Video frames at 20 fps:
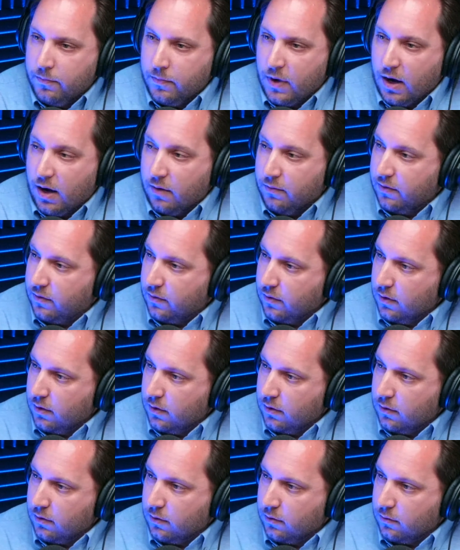
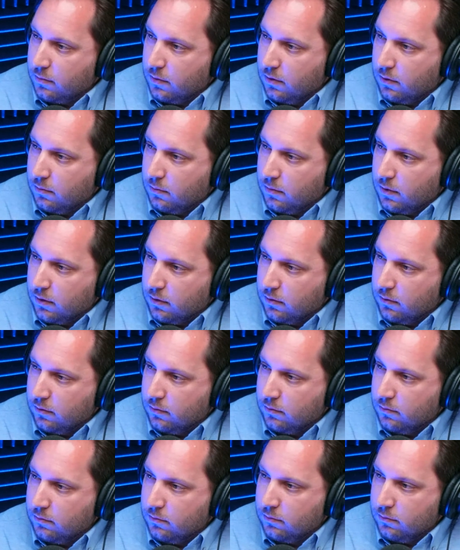Obviously, because we don't want
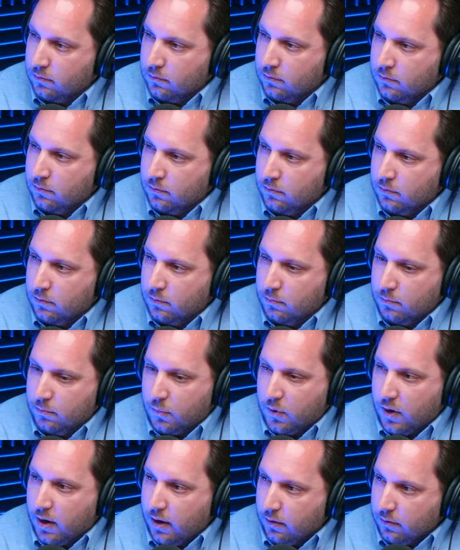
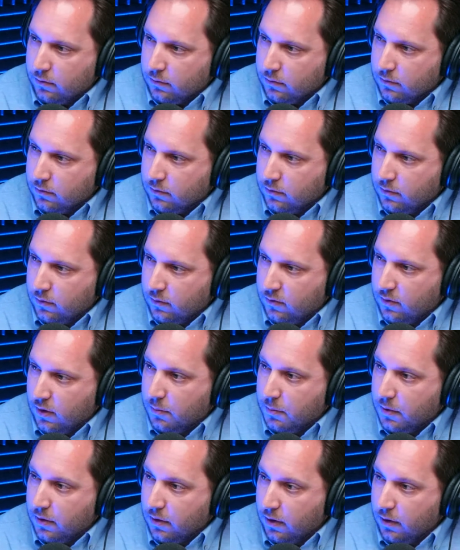brown
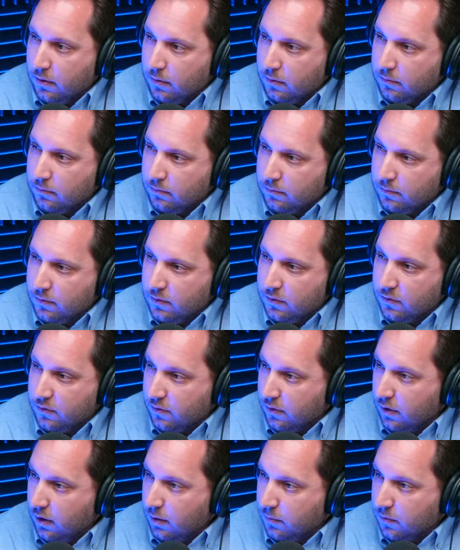sediment-laden
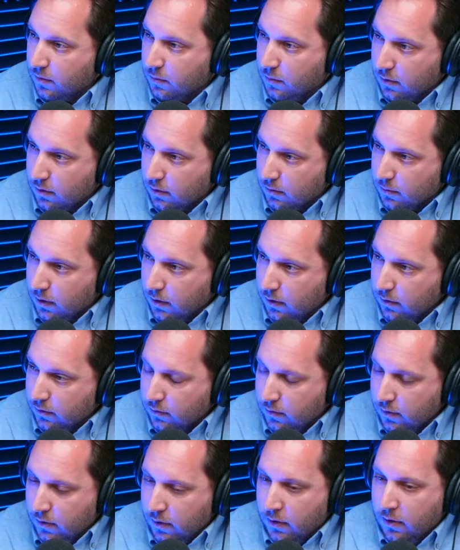streams and
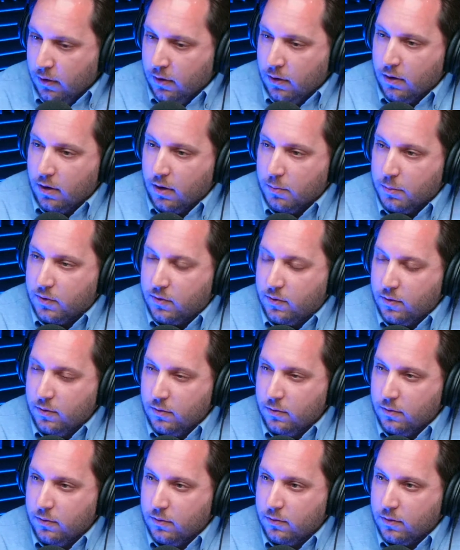waterways, but
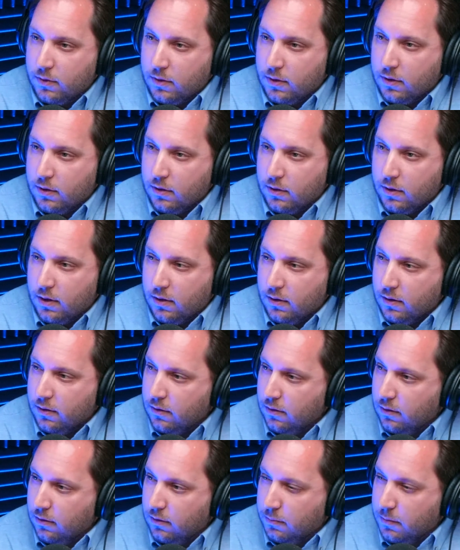two, getting
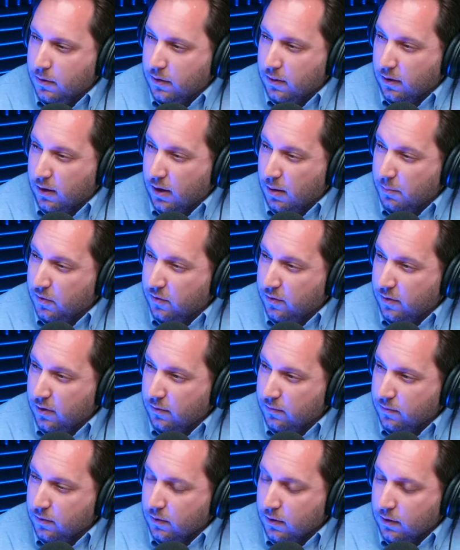into a little bit of the chemistry
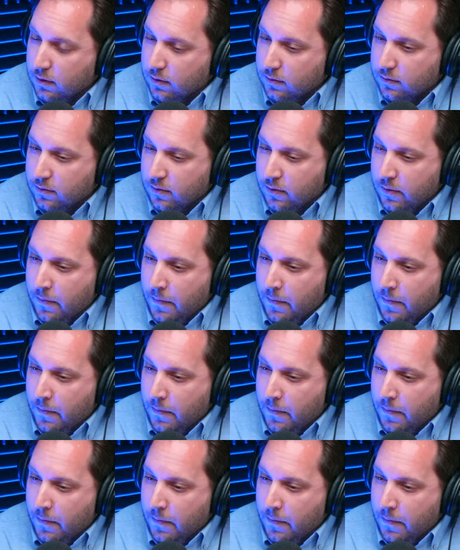of things,